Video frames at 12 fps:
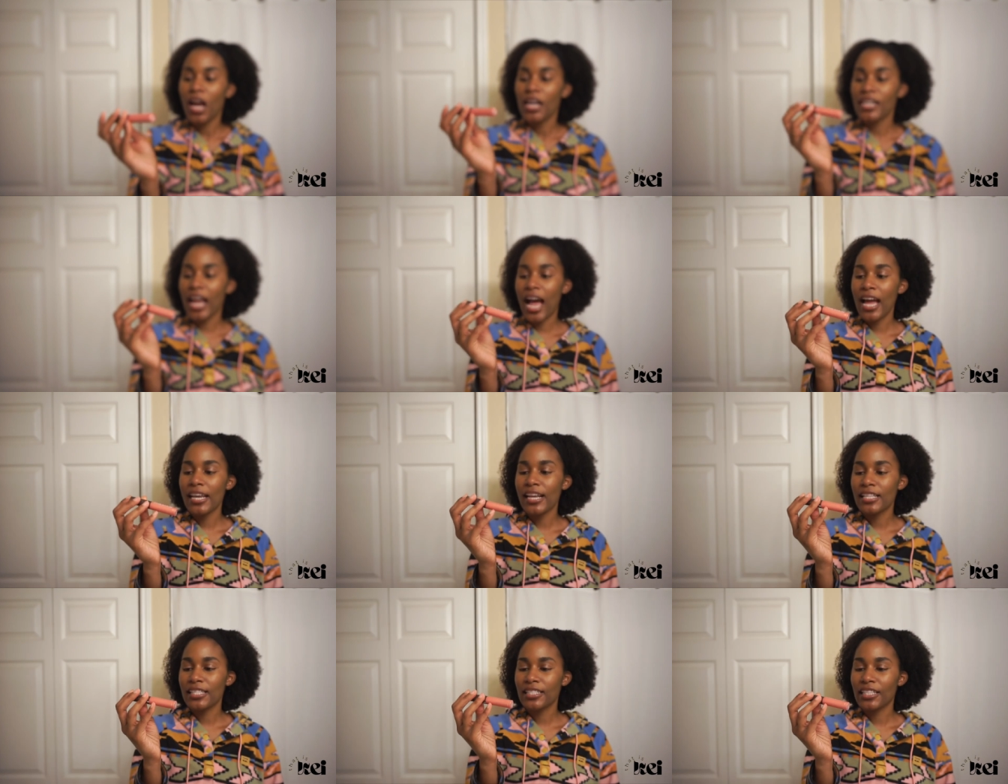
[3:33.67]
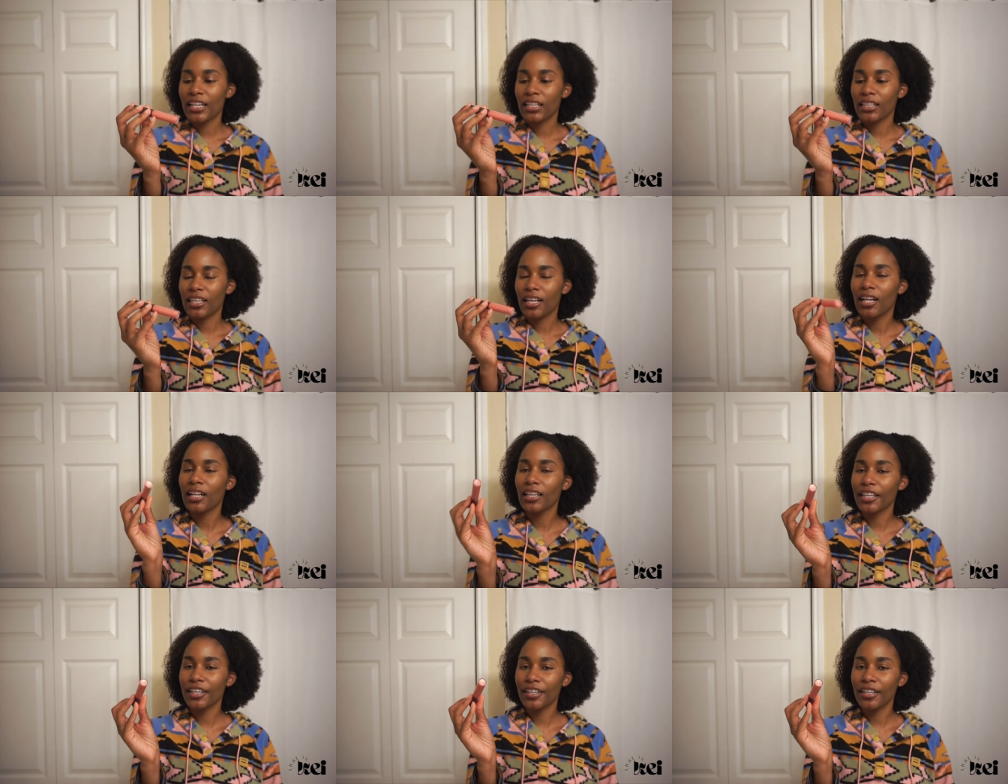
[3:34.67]
Not necessarily
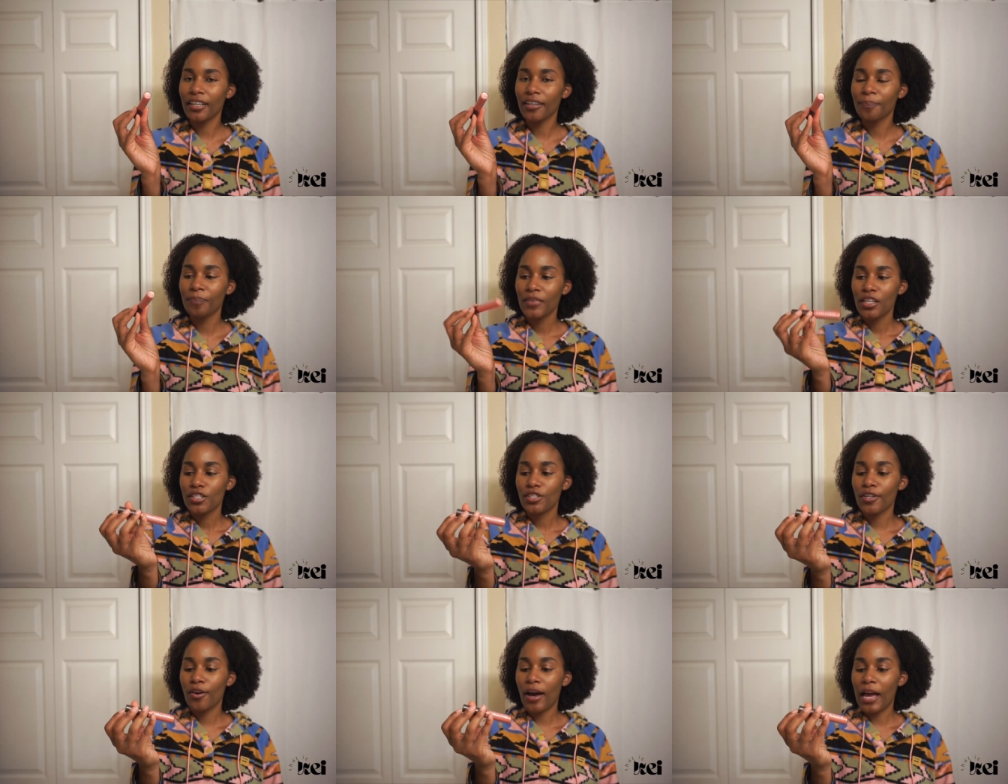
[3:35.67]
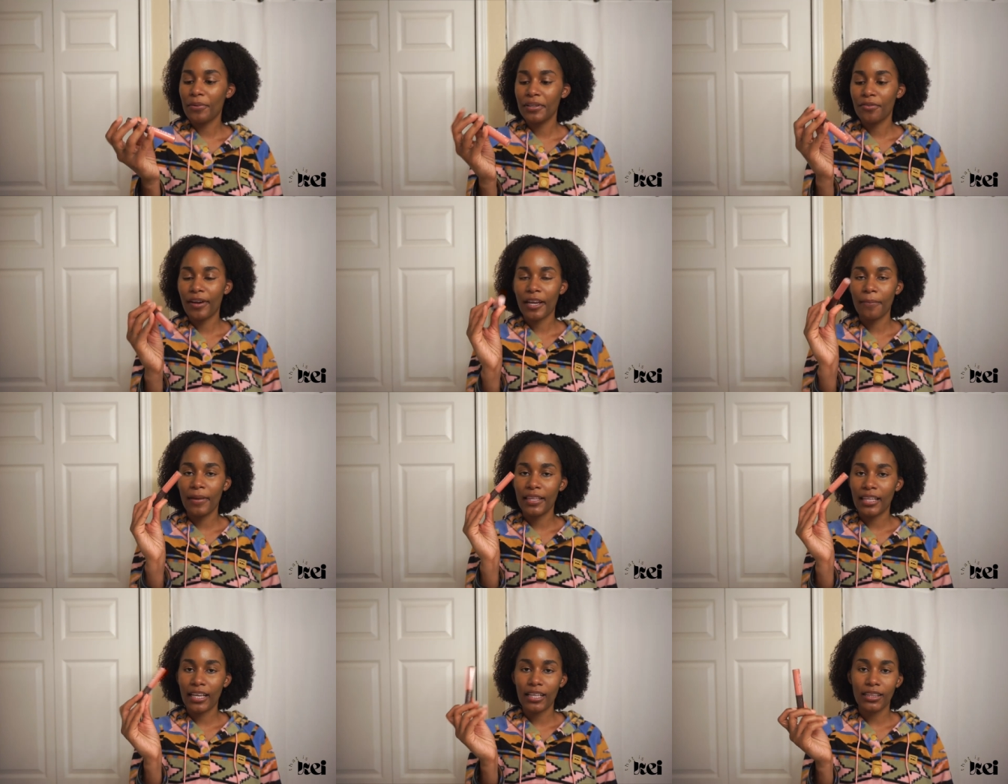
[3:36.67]
clear, so I would recommend
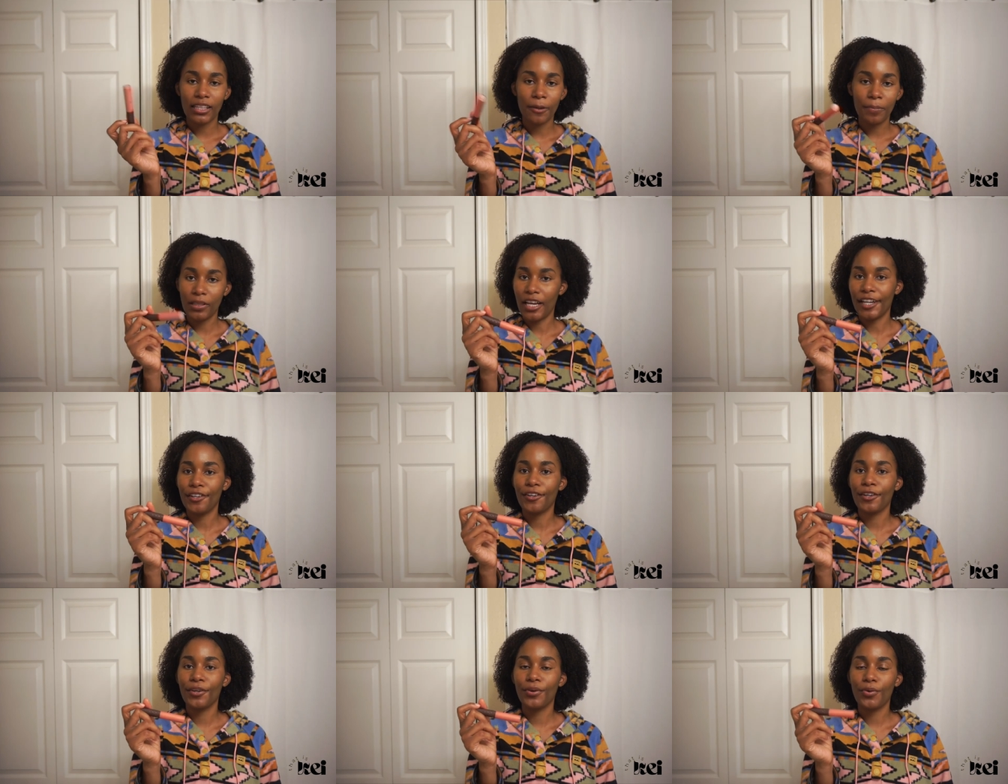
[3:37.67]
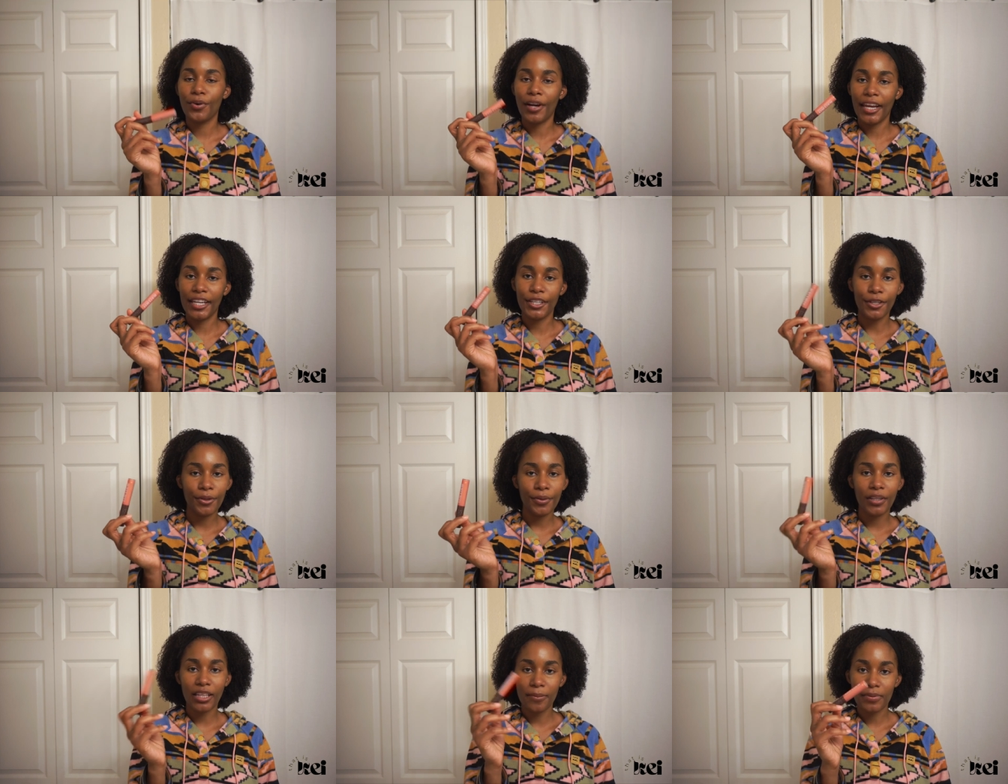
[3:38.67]
like a lip liner or a nude
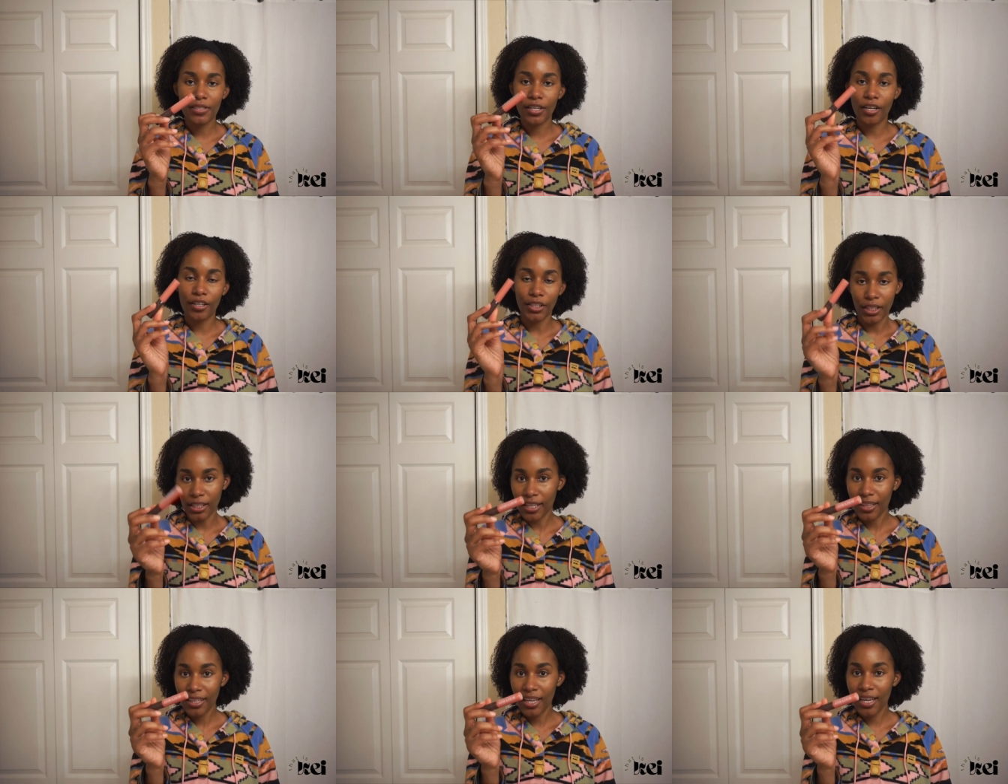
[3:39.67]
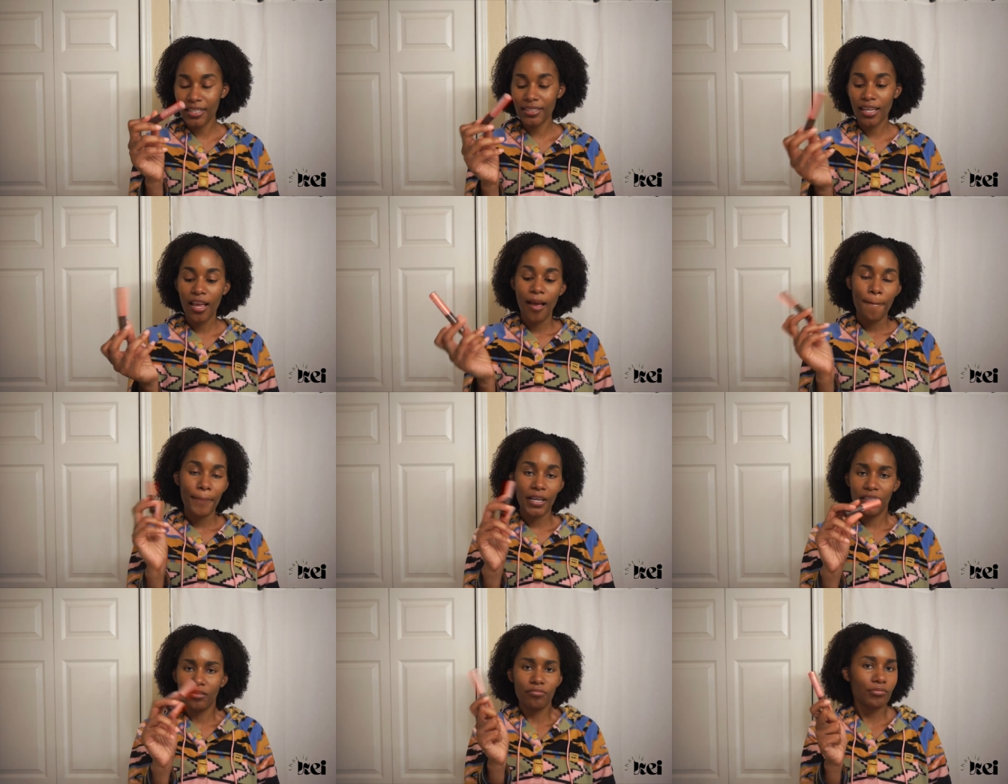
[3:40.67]
lipstick underneath it,
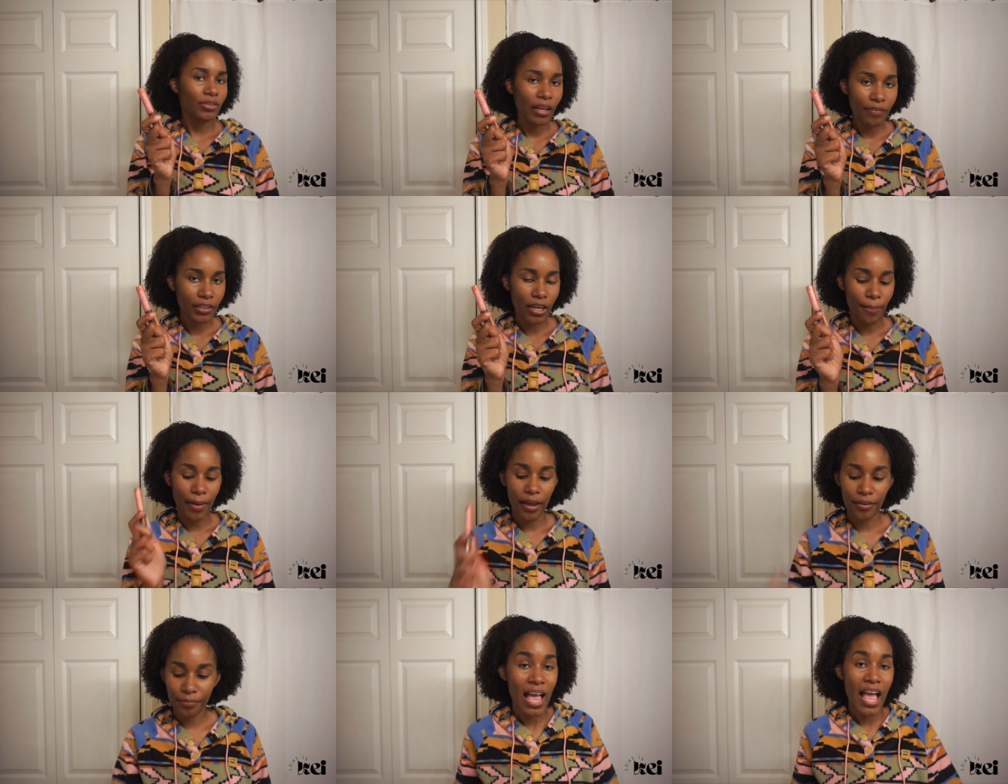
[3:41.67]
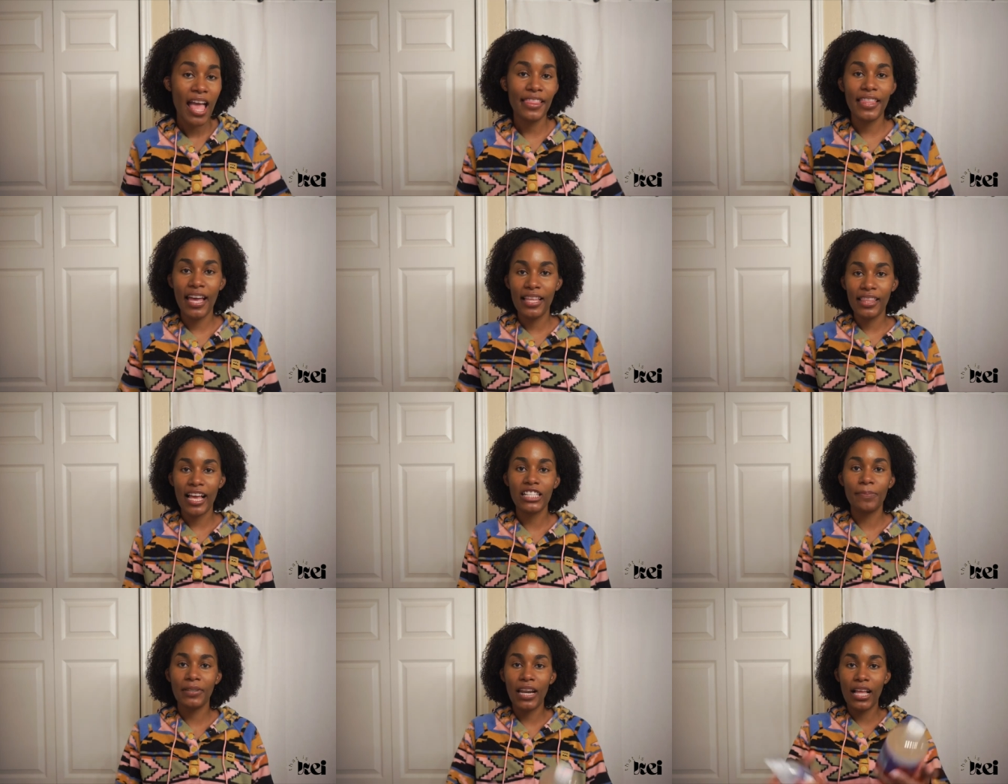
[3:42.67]
but definitely not bad. And then
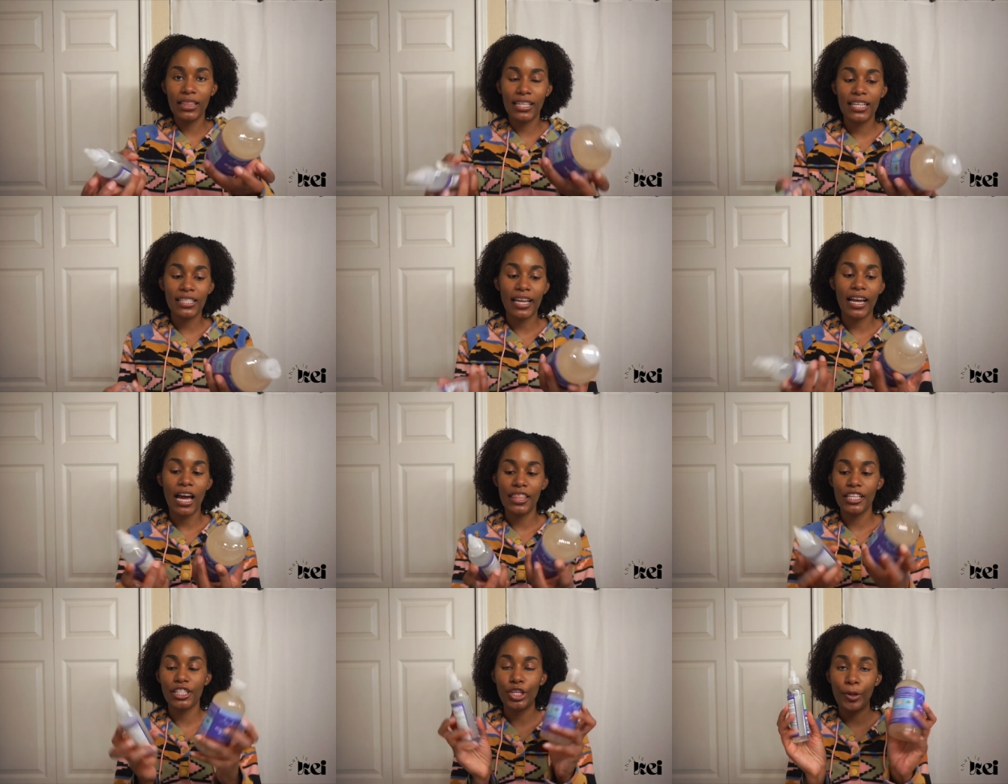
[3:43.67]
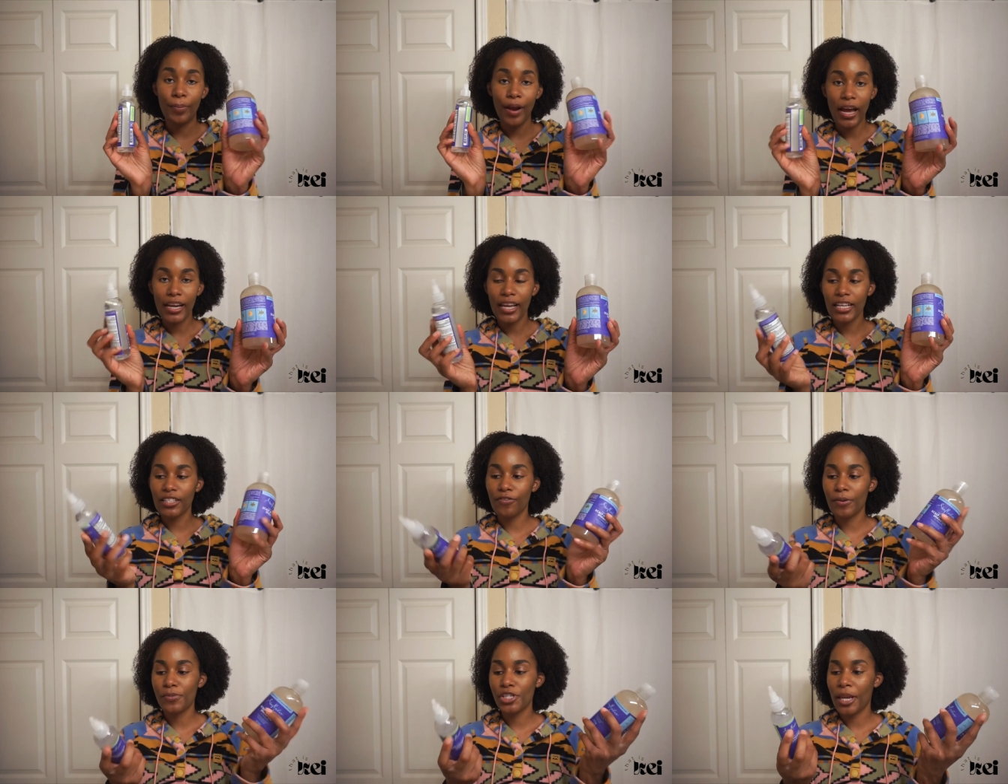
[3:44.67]
last but not least, I got these two products
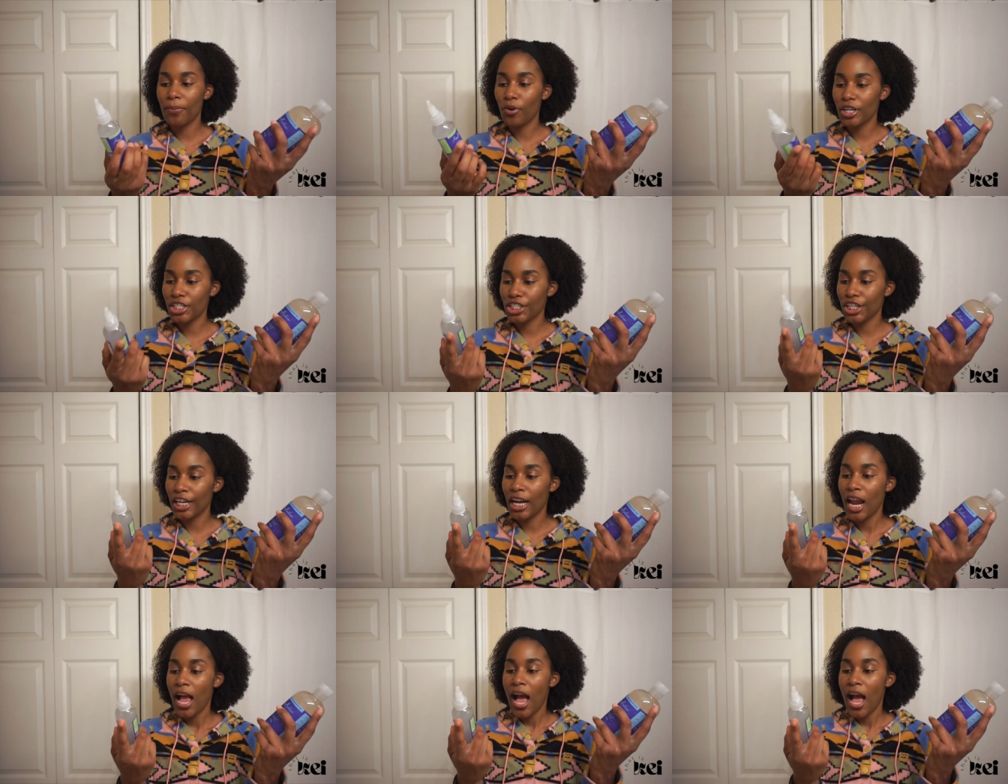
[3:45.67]
from Shea Moisture.